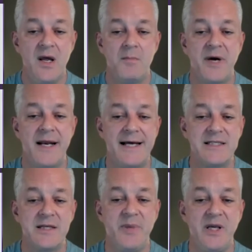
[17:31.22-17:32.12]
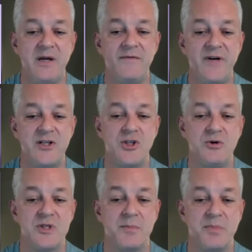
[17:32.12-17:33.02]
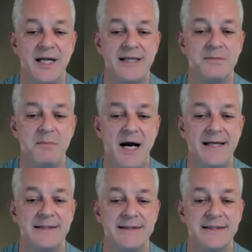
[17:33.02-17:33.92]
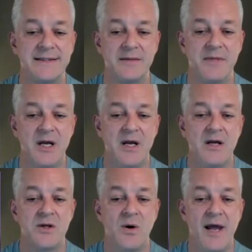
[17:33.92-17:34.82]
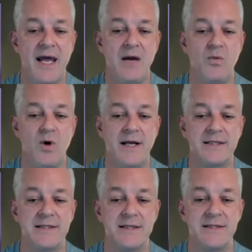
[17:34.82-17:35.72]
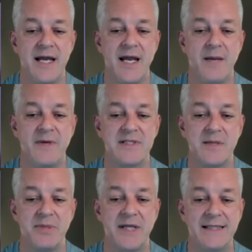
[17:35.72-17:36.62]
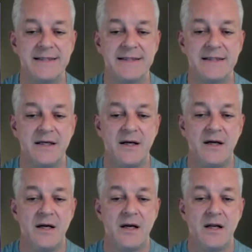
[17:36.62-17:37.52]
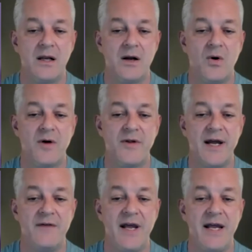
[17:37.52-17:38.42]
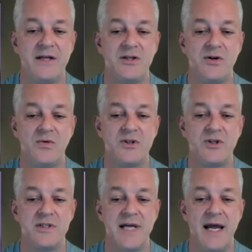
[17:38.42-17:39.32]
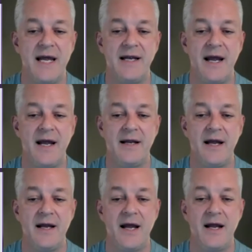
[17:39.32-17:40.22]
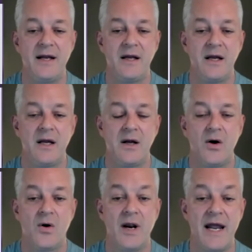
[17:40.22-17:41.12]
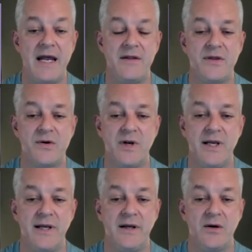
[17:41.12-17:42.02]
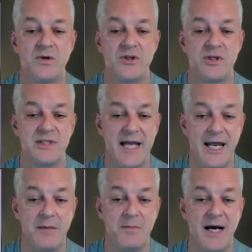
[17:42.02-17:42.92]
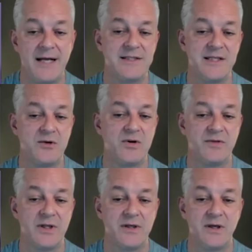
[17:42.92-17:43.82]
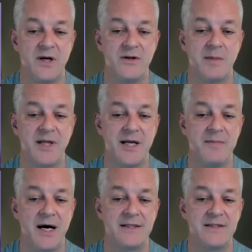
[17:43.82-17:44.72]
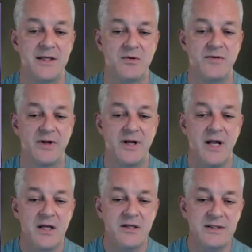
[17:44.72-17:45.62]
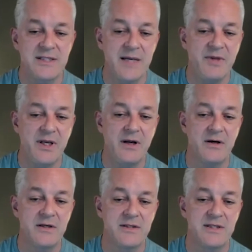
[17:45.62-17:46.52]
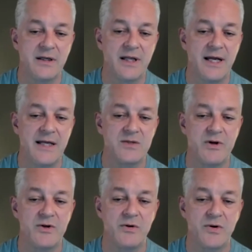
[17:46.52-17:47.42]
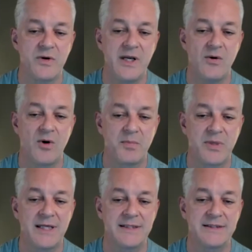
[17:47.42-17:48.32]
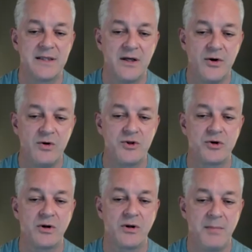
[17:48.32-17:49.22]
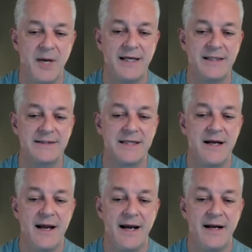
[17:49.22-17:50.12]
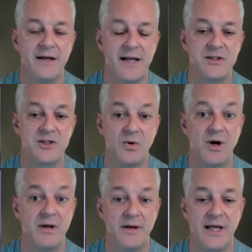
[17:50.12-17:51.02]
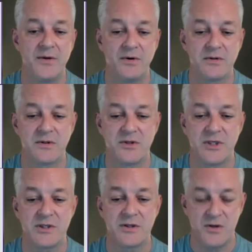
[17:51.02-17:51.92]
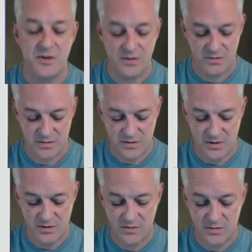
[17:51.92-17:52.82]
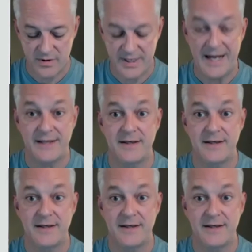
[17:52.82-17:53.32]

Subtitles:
But S&P and Fitch use a plus-minus system. So A1 is the same as the plus, or they have A2, which is AA, or A3, which is A minus equivalent, or double A minus equivalent. So the same thing here. Here's single A, it's 1, 2, 3, or plus, neutral, minus, and so on down the road. So just so you know that.